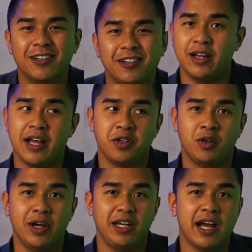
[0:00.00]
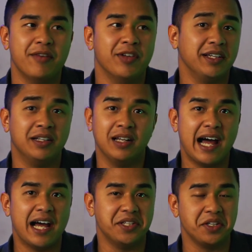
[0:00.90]
It has a great kind of like
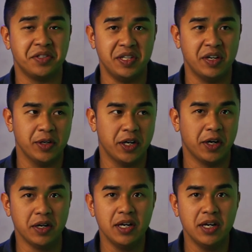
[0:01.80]
glass exterior,